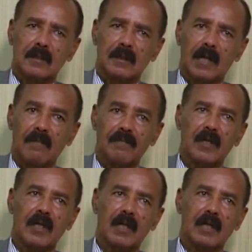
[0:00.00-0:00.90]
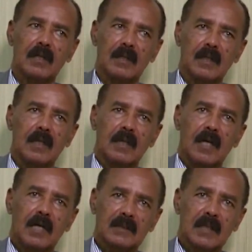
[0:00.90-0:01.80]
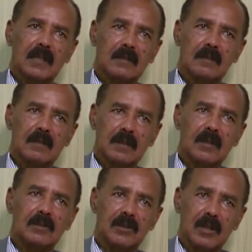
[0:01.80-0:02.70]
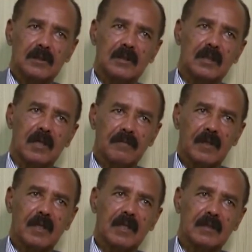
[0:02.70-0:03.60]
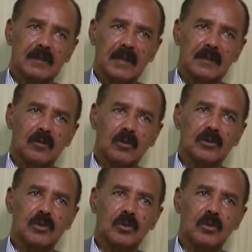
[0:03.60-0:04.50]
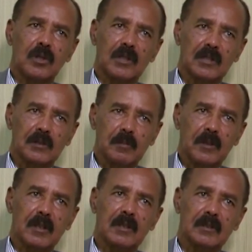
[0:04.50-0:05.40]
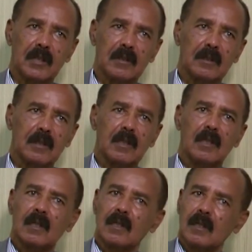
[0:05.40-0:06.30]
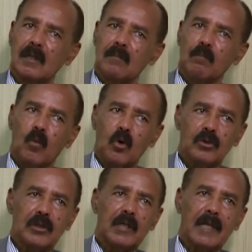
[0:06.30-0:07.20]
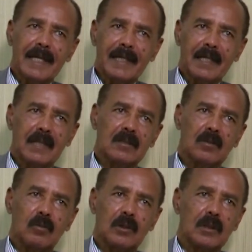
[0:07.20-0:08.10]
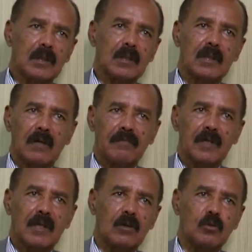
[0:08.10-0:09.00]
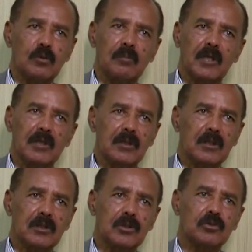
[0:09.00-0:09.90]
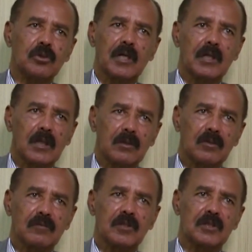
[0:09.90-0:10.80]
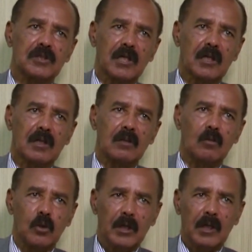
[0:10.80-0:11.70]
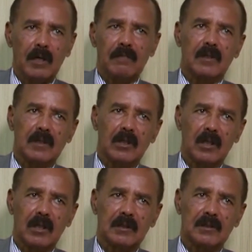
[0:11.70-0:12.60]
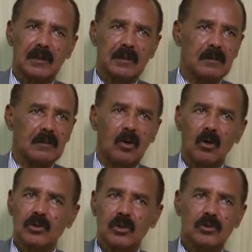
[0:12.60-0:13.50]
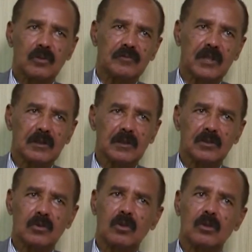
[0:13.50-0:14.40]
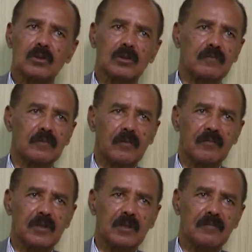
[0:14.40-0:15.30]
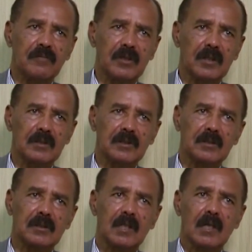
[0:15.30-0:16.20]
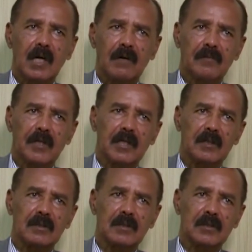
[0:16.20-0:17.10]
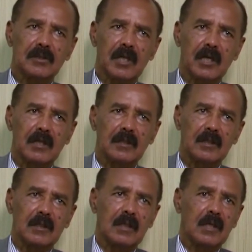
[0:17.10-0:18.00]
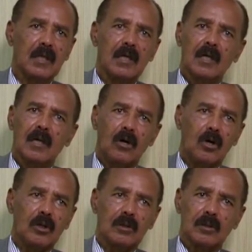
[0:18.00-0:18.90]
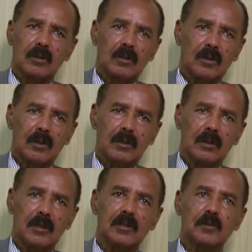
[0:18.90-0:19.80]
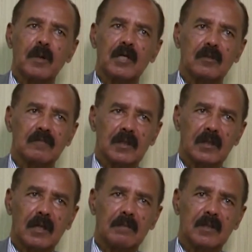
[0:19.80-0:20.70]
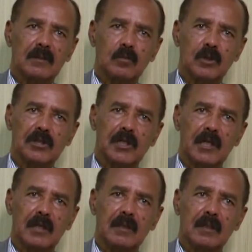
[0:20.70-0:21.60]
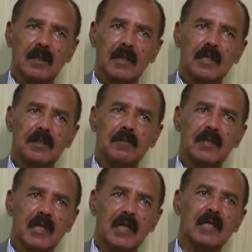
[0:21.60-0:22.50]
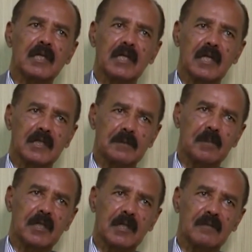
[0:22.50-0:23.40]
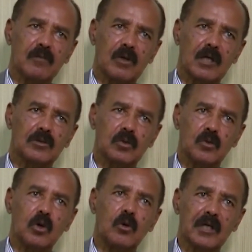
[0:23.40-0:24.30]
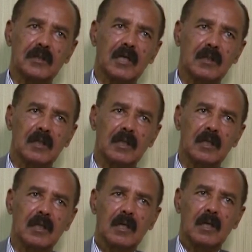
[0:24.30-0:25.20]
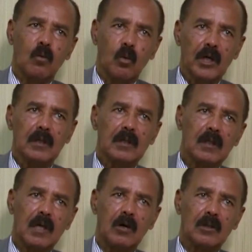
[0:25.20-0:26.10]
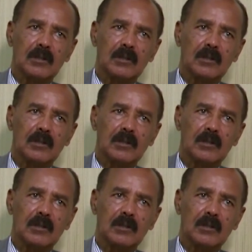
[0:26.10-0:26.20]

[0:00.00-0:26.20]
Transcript: Africa has learned its lesson. Africa has gone through an experience, and more than any other continent, Africa would be interested to get out of this cycle. We have learned our lesson. All sorts of sanctions, all sorts of interferences have created this reality. In spite of the damage, we say it's been a learning experience for us to know exactly where our